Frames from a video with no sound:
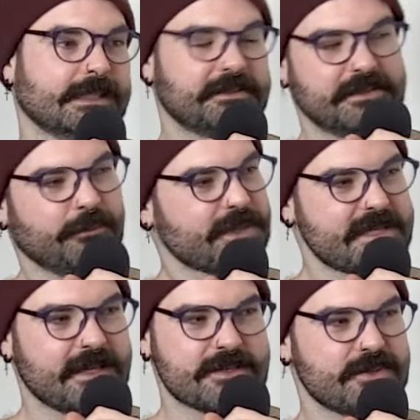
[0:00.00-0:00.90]
'Cause once
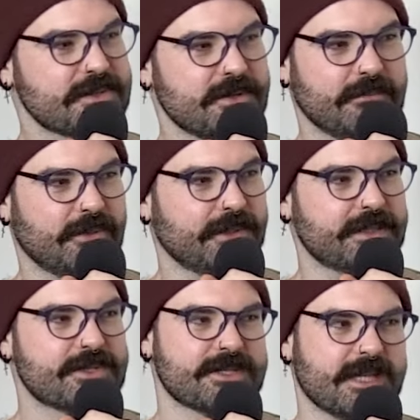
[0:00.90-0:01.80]
it gets to a certain point,
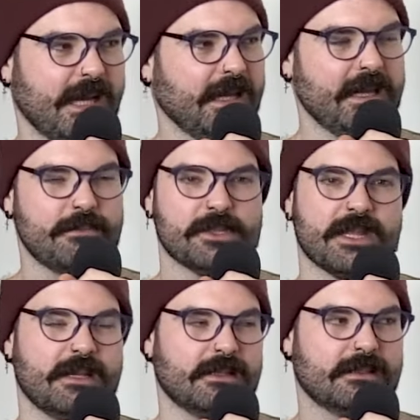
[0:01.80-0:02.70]
it's just like, I can't put
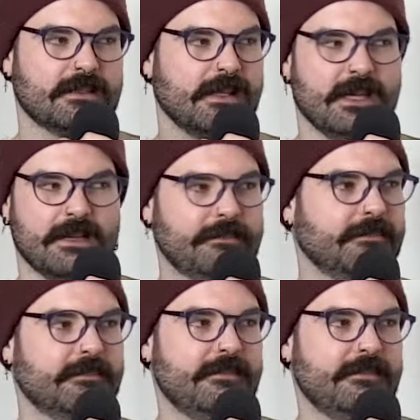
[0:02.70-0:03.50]
that in